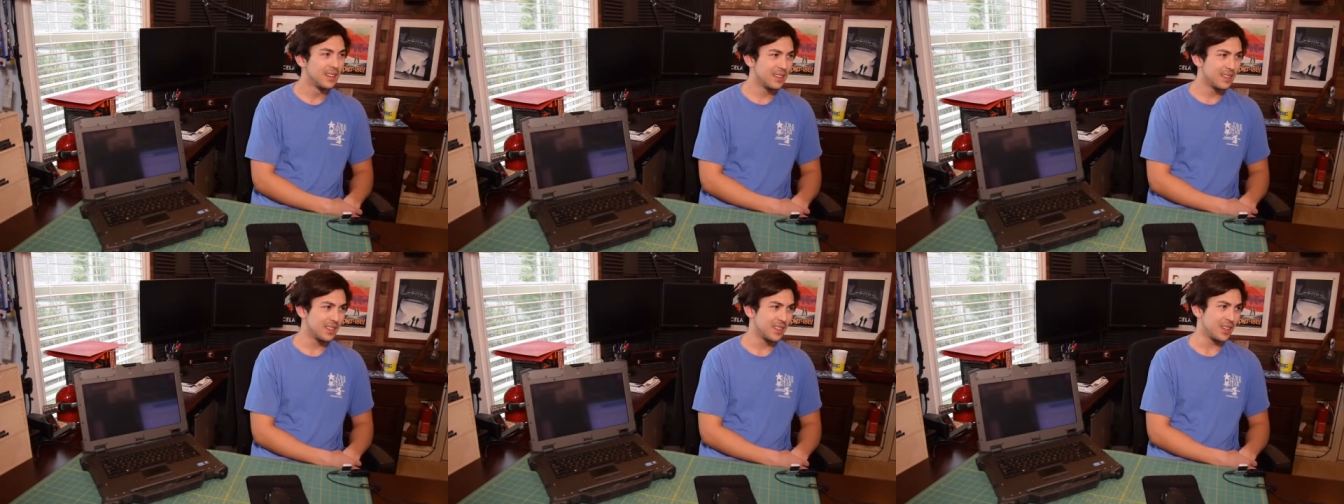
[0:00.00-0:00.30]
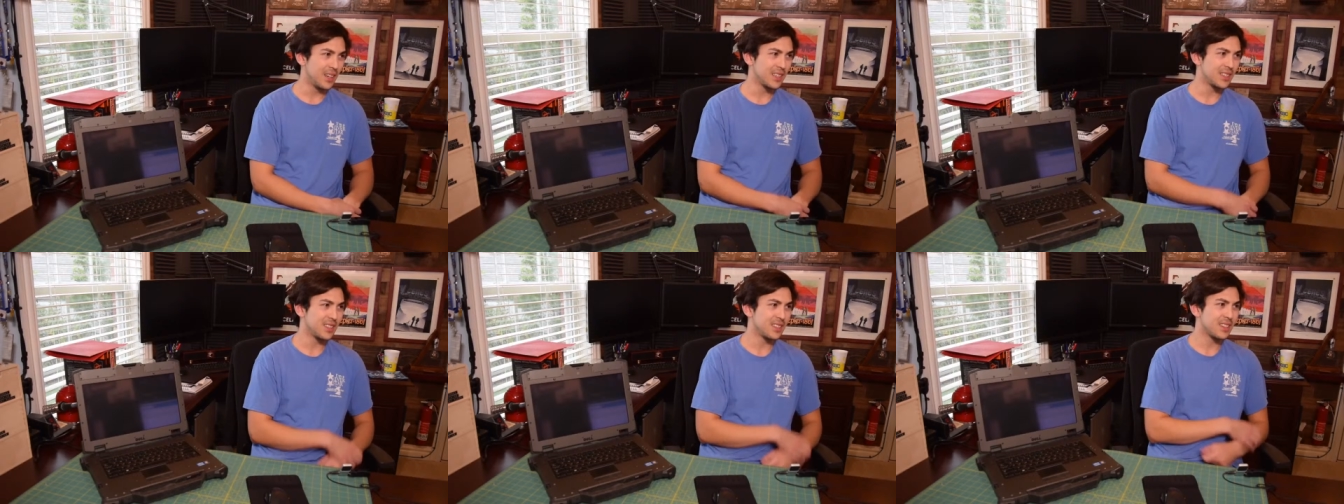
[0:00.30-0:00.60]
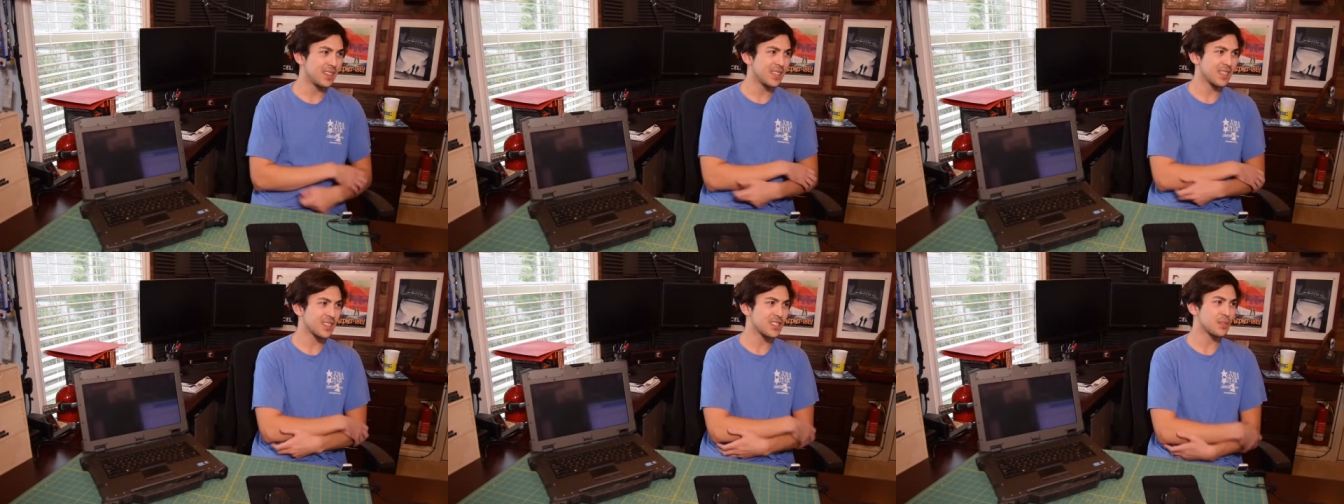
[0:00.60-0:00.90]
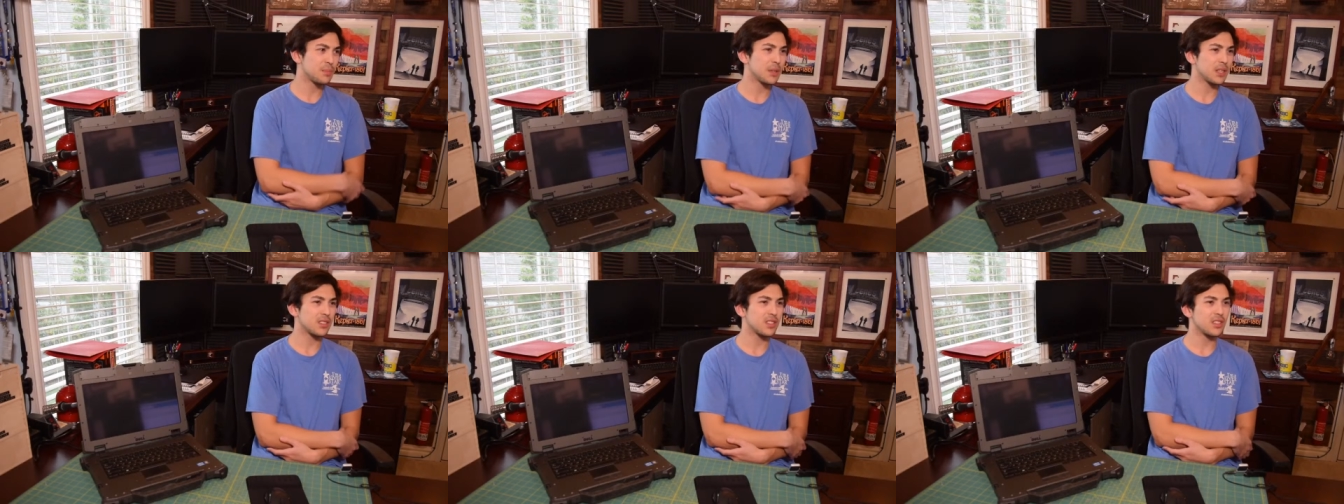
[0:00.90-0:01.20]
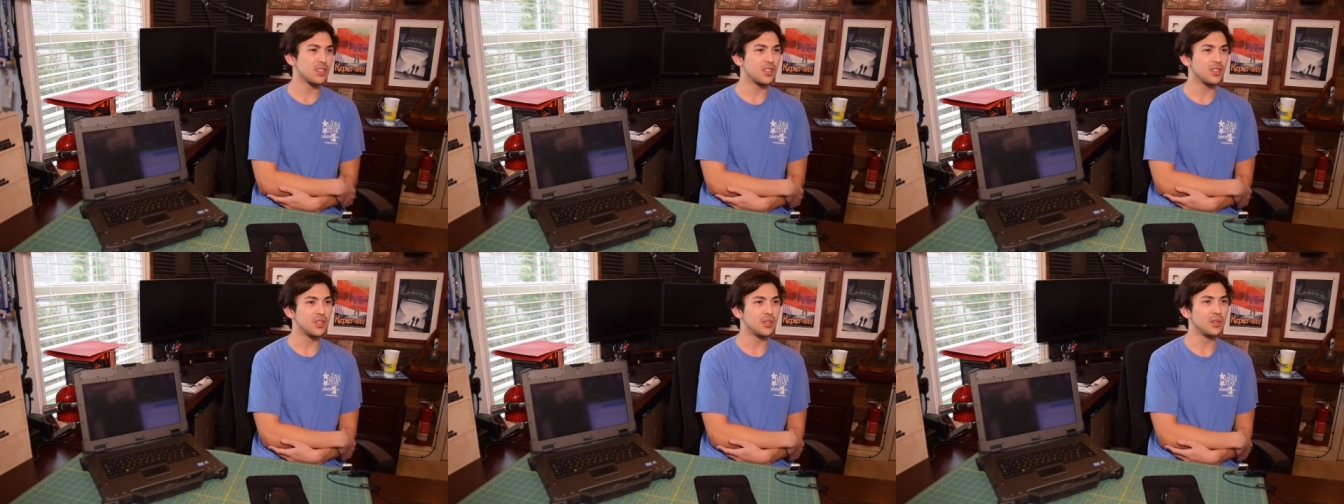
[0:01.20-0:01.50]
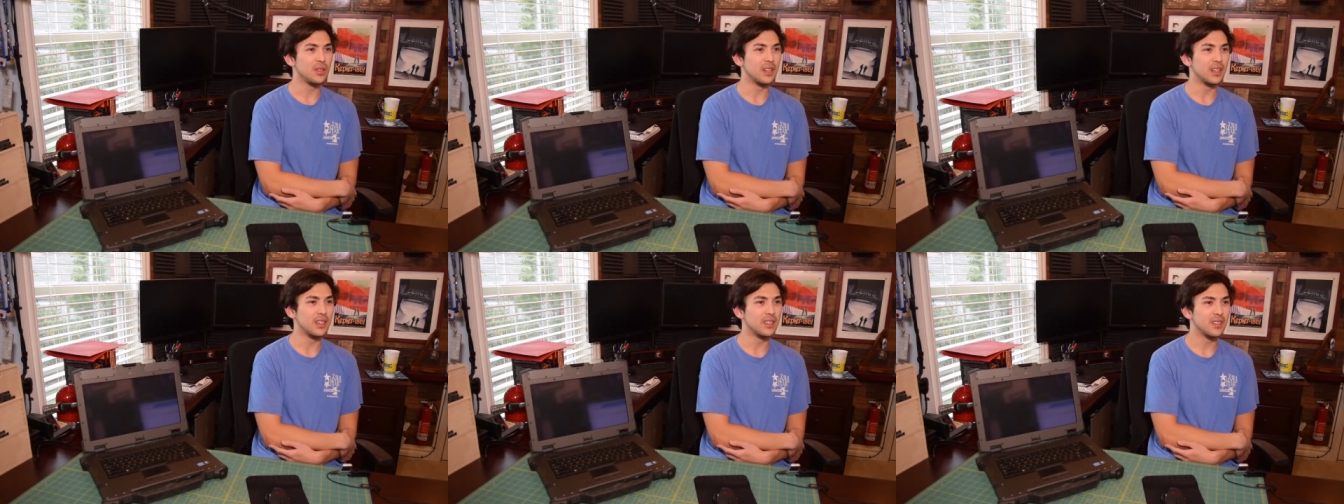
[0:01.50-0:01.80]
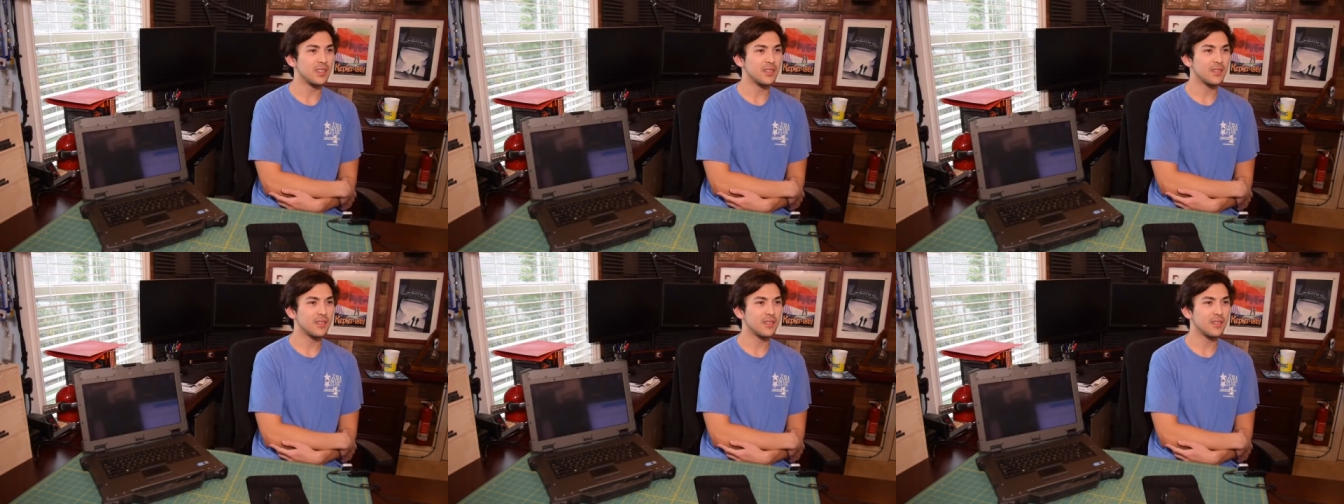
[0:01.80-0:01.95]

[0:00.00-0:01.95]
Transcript: Uh, I did not expect it to do that.